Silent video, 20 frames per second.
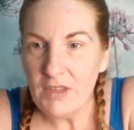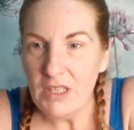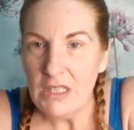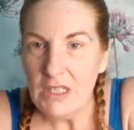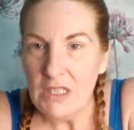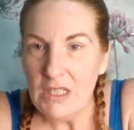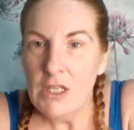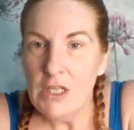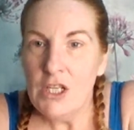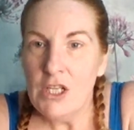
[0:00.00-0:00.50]

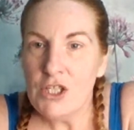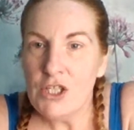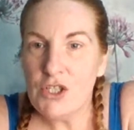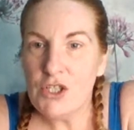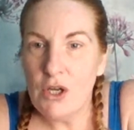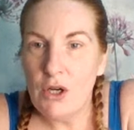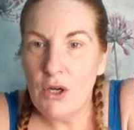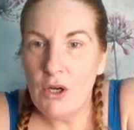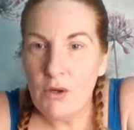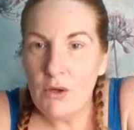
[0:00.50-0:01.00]
So
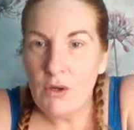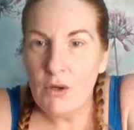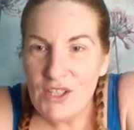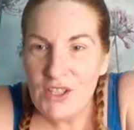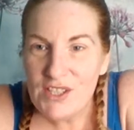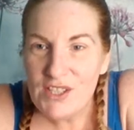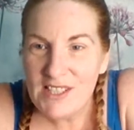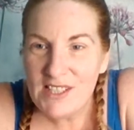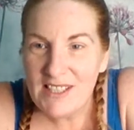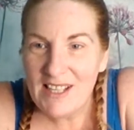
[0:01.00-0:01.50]
Kirsty
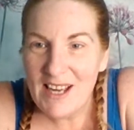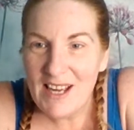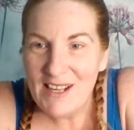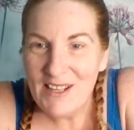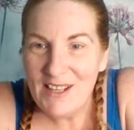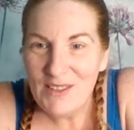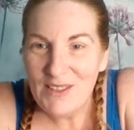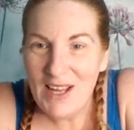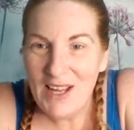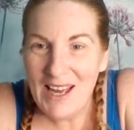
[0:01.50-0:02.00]
Lyle,
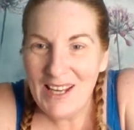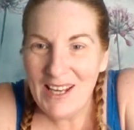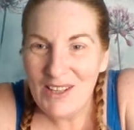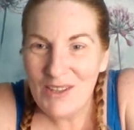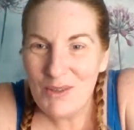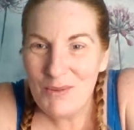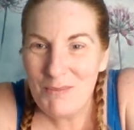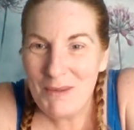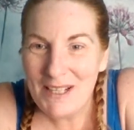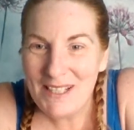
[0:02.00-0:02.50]
hello
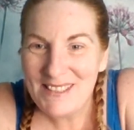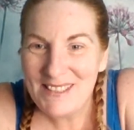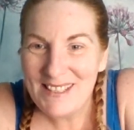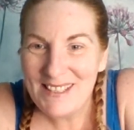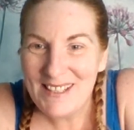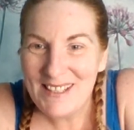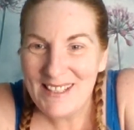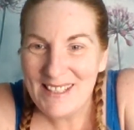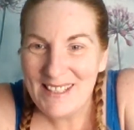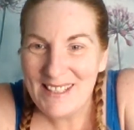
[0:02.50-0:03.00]
my darling,
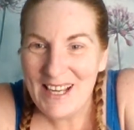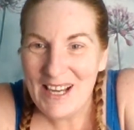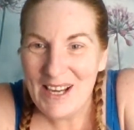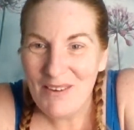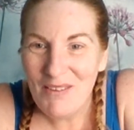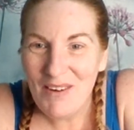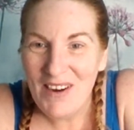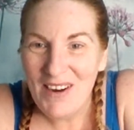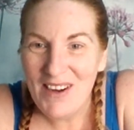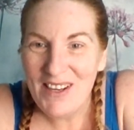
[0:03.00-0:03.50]
how
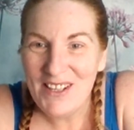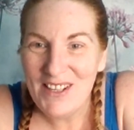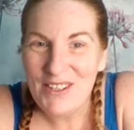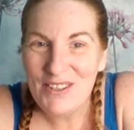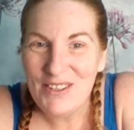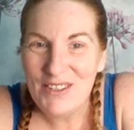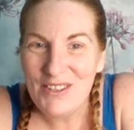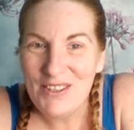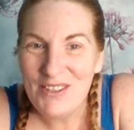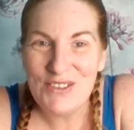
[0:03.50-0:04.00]
are you?
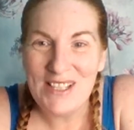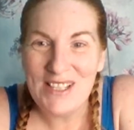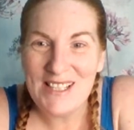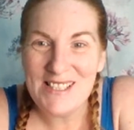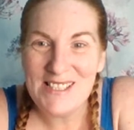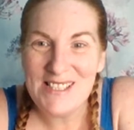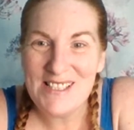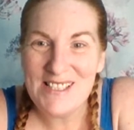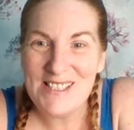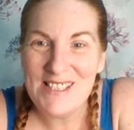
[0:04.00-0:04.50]
So nice to
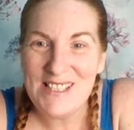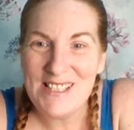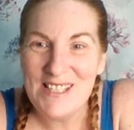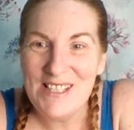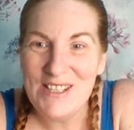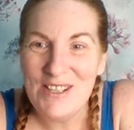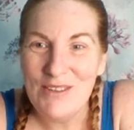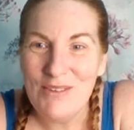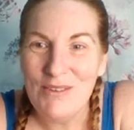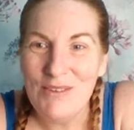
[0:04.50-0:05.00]
see
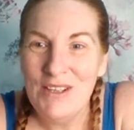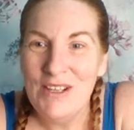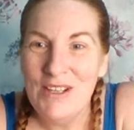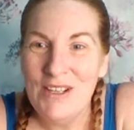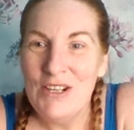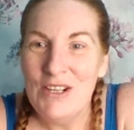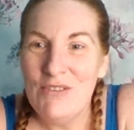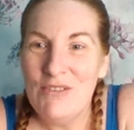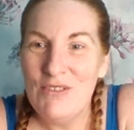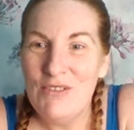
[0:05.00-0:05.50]
you.
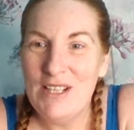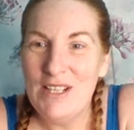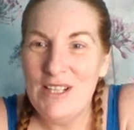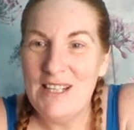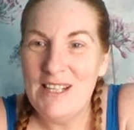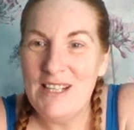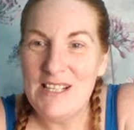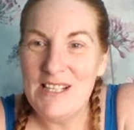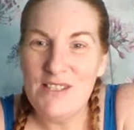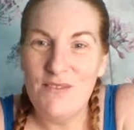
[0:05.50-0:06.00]
Really nice
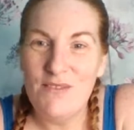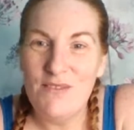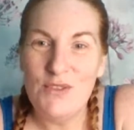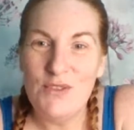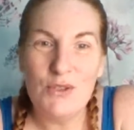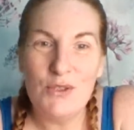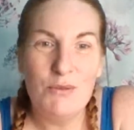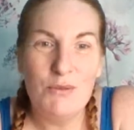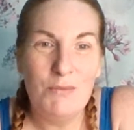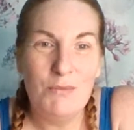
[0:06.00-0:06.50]
of you to
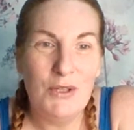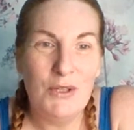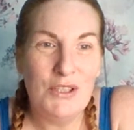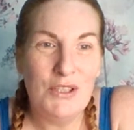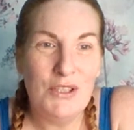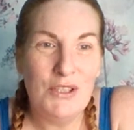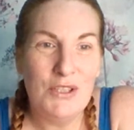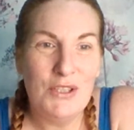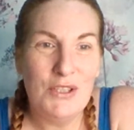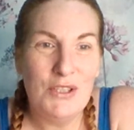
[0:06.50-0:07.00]
come on and
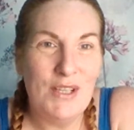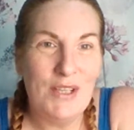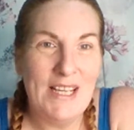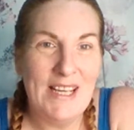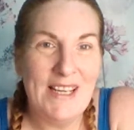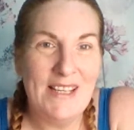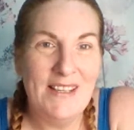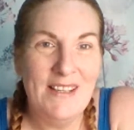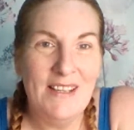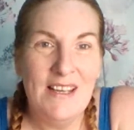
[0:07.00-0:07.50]
join in.
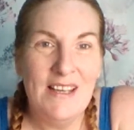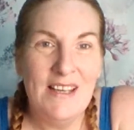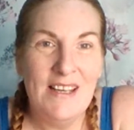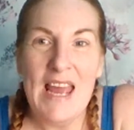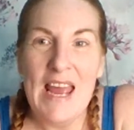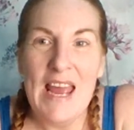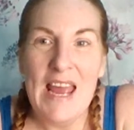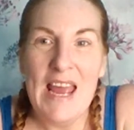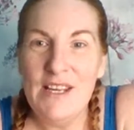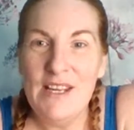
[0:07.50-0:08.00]

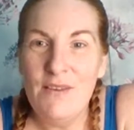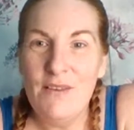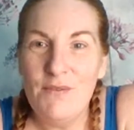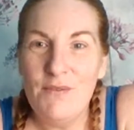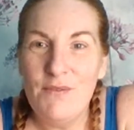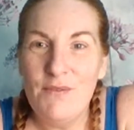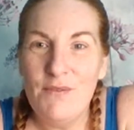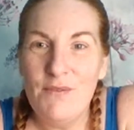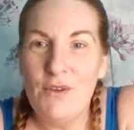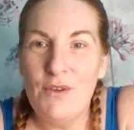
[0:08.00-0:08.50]
Any of you
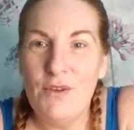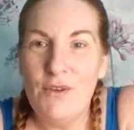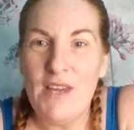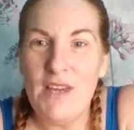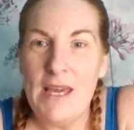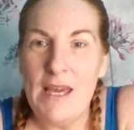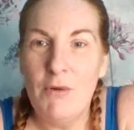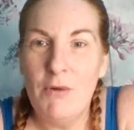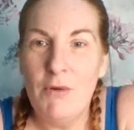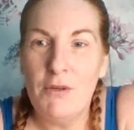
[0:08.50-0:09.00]
that have came
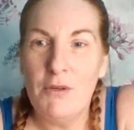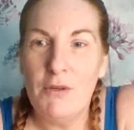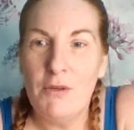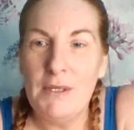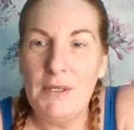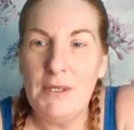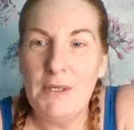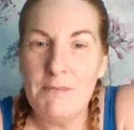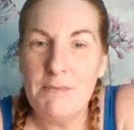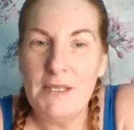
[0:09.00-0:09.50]
on,
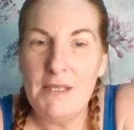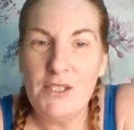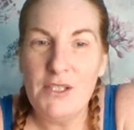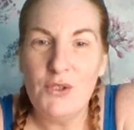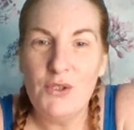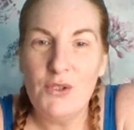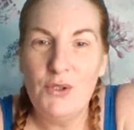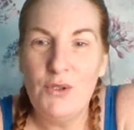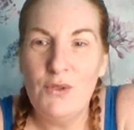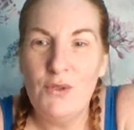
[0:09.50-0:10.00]
please make sure
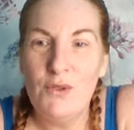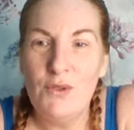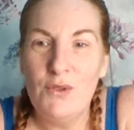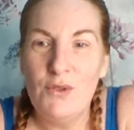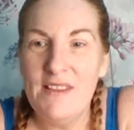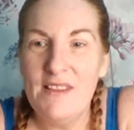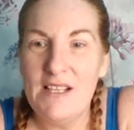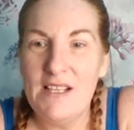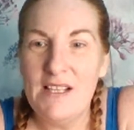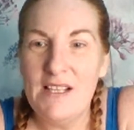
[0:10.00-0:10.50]
you've hit
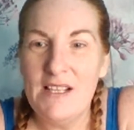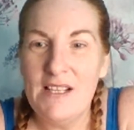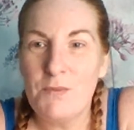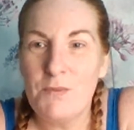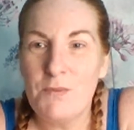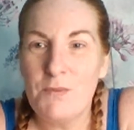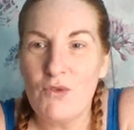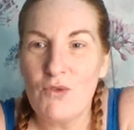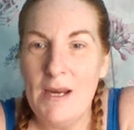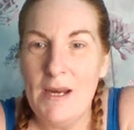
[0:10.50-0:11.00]
that
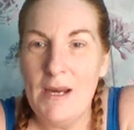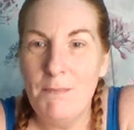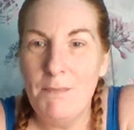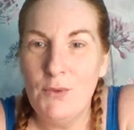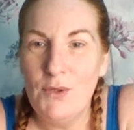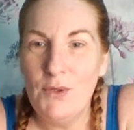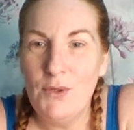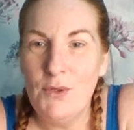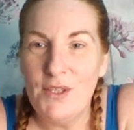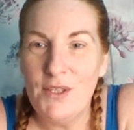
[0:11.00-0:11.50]
subscribe
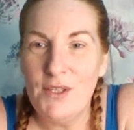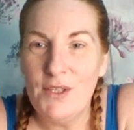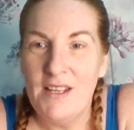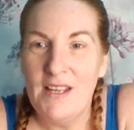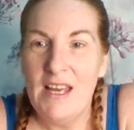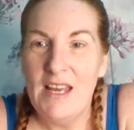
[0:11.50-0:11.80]
button